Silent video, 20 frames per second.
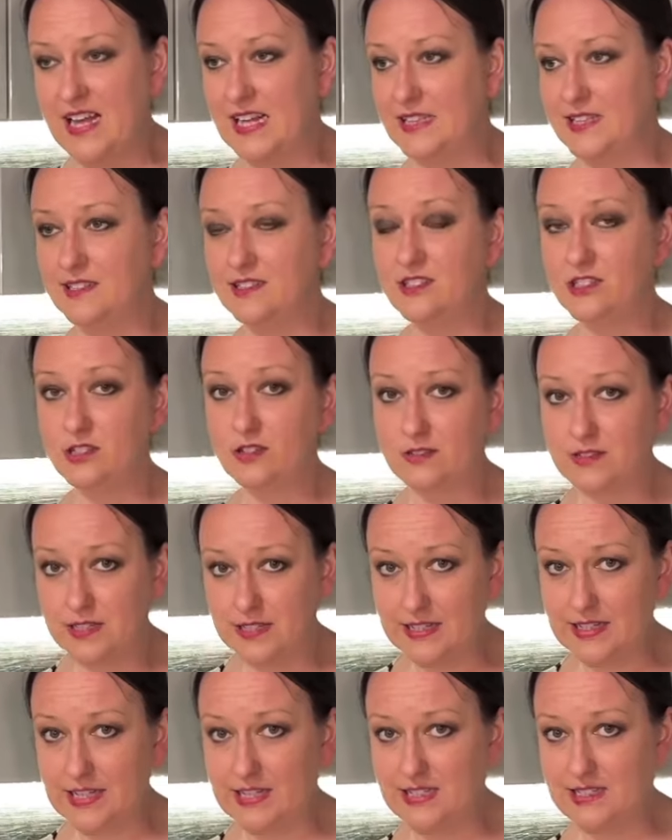There's
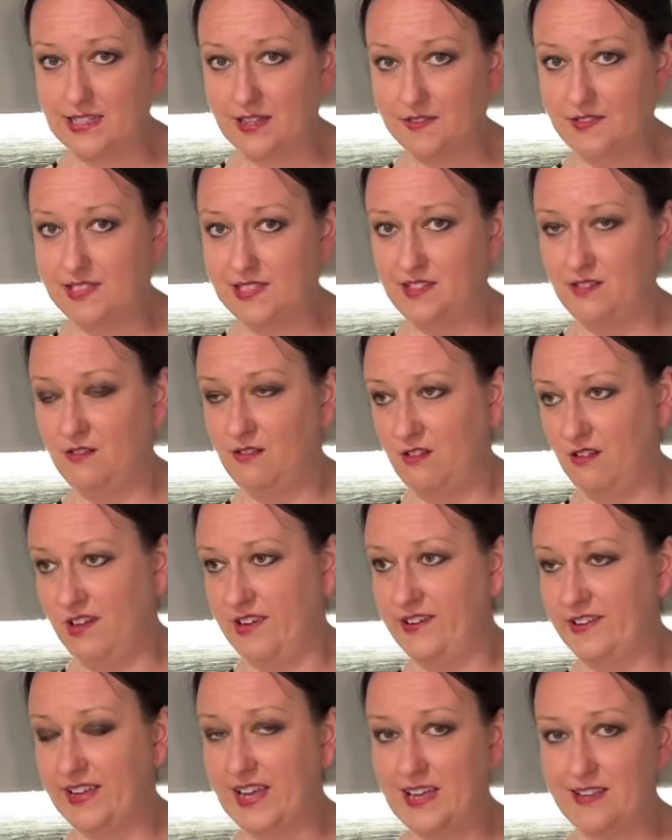certain kits I've seen
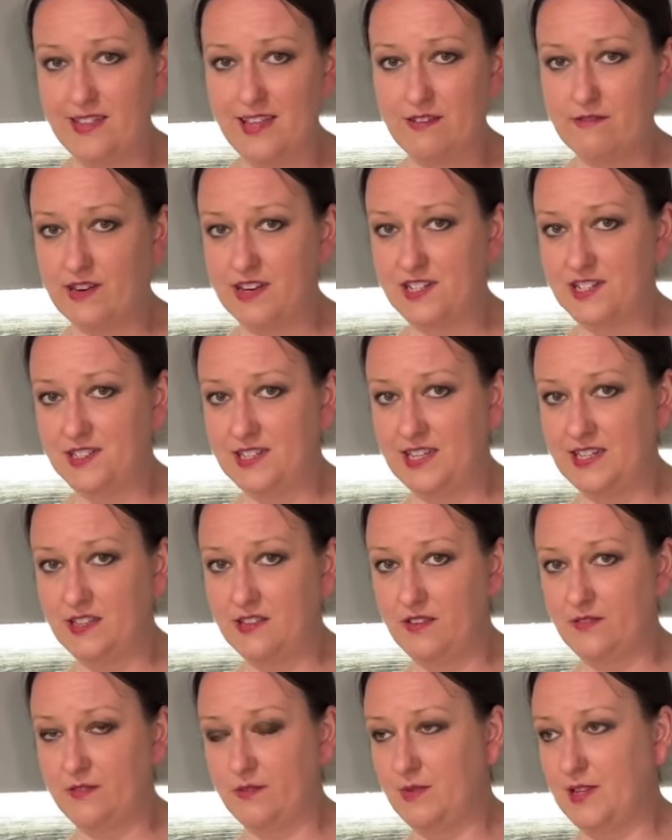online, okay, they're ranging
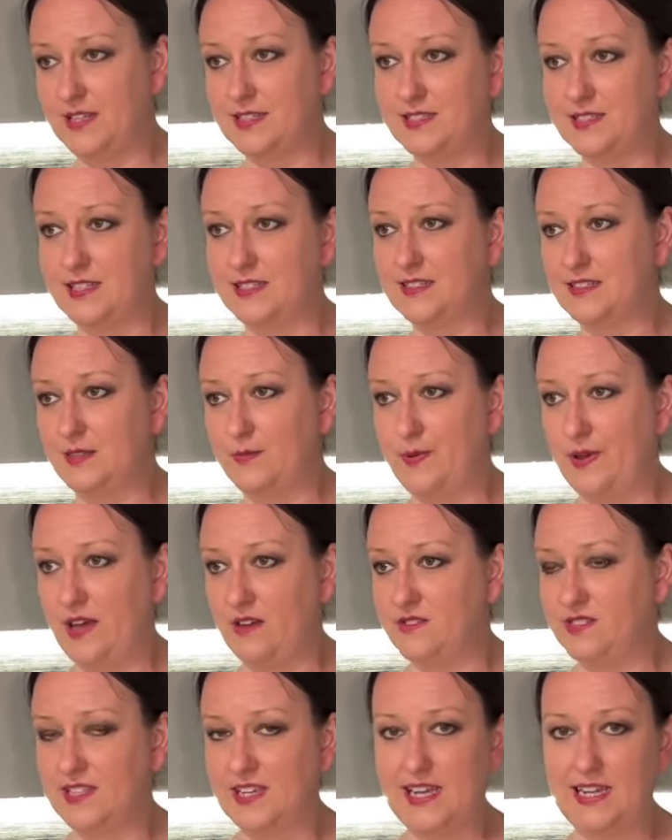anything from like 60
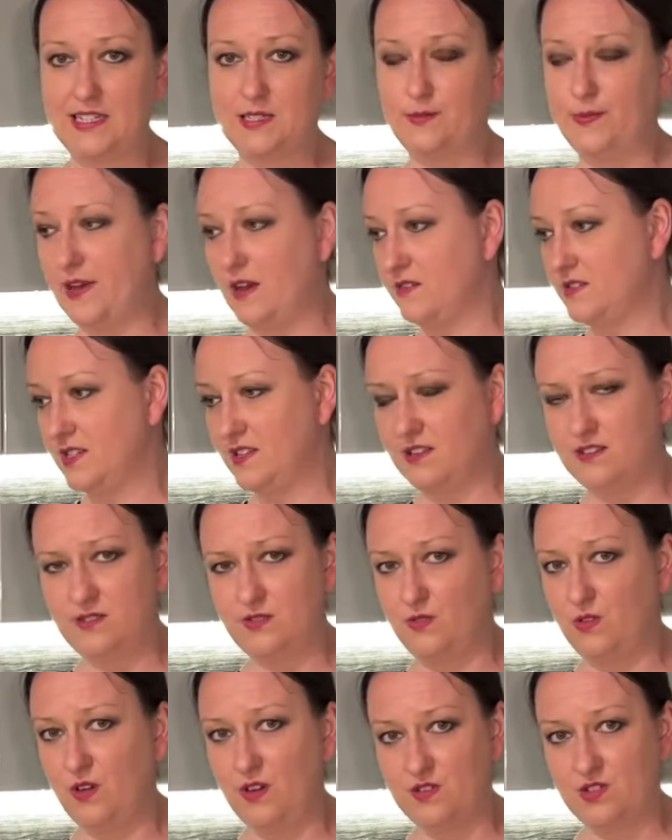pounds to 80 pounds and a
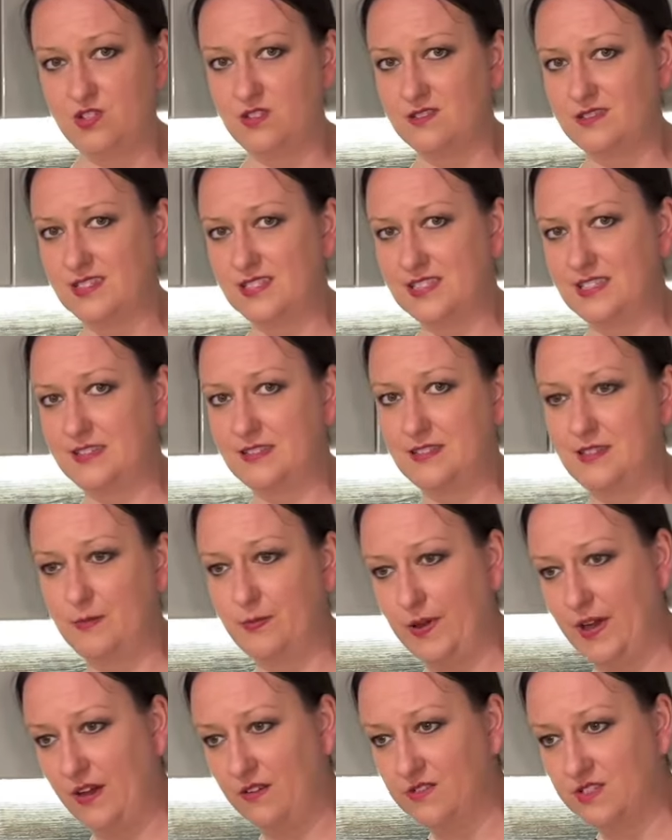260
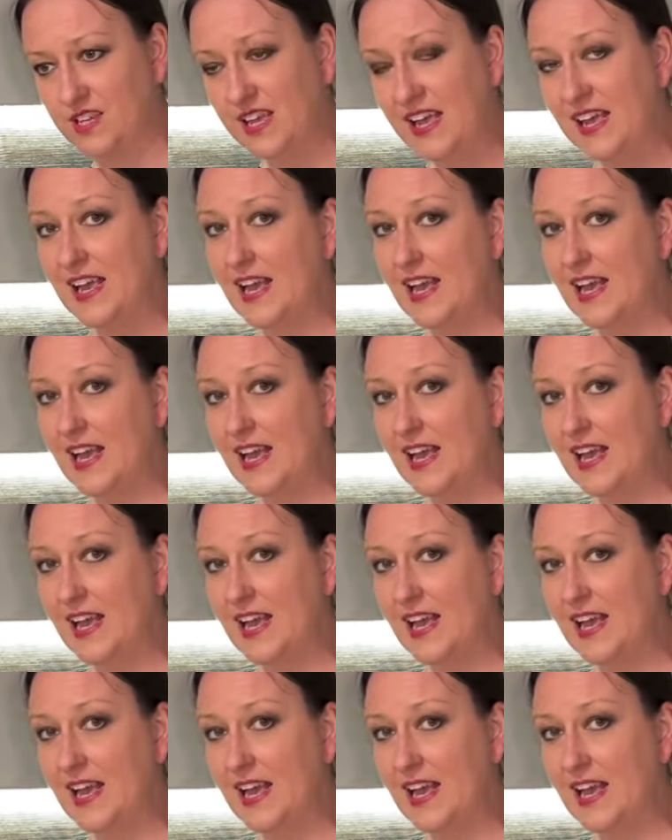pounds.